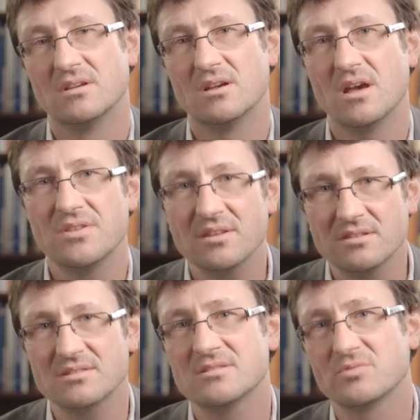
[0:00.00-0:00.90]
I think
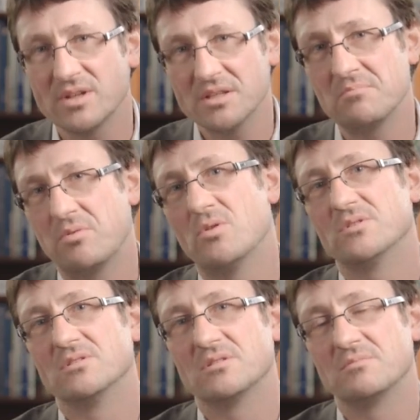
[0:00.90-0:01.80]
this is really
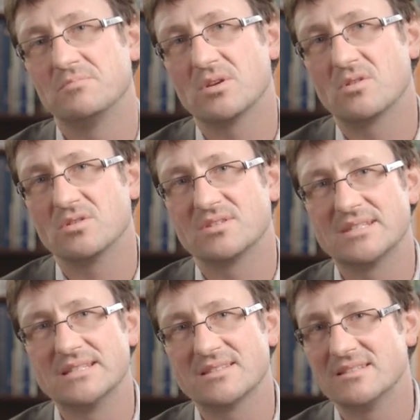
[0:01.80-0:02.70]
important because
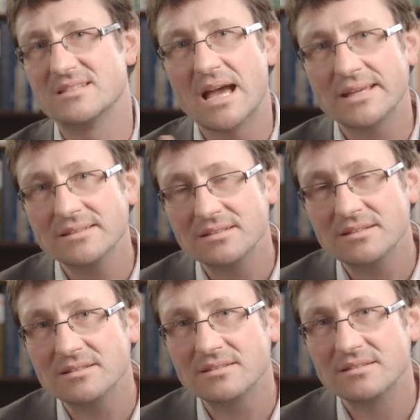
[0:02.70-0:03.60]
since the
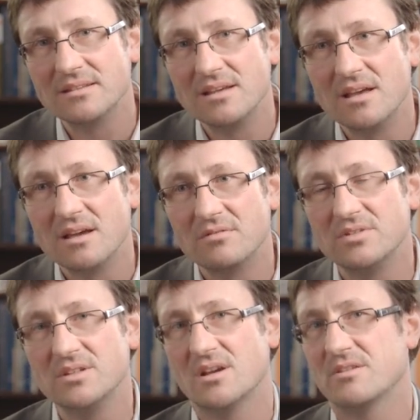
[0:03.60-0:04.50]
90s,
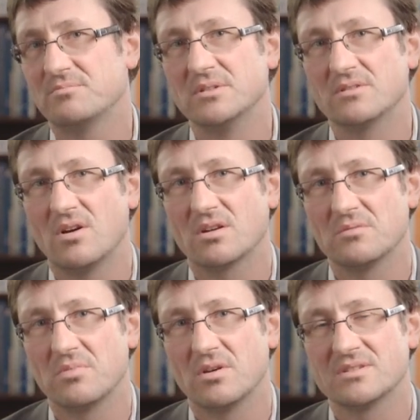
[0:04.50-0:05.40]
we have been
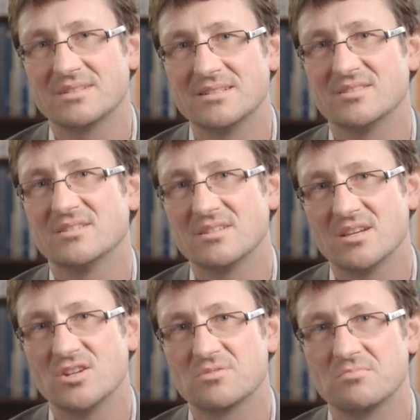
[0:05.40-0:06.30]
talking about citizen
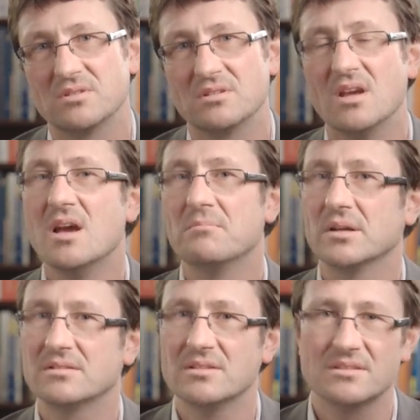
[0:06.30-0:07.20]
engagement,
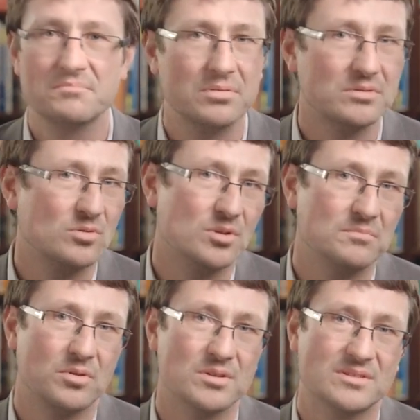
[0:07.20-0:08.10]

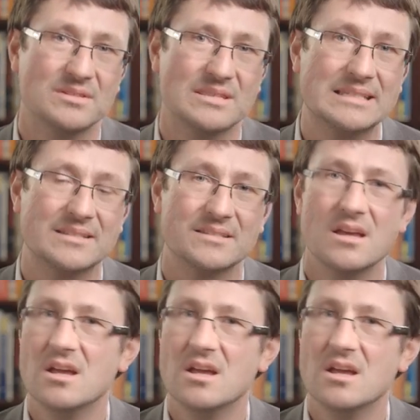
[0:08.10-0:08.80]
participatory processes.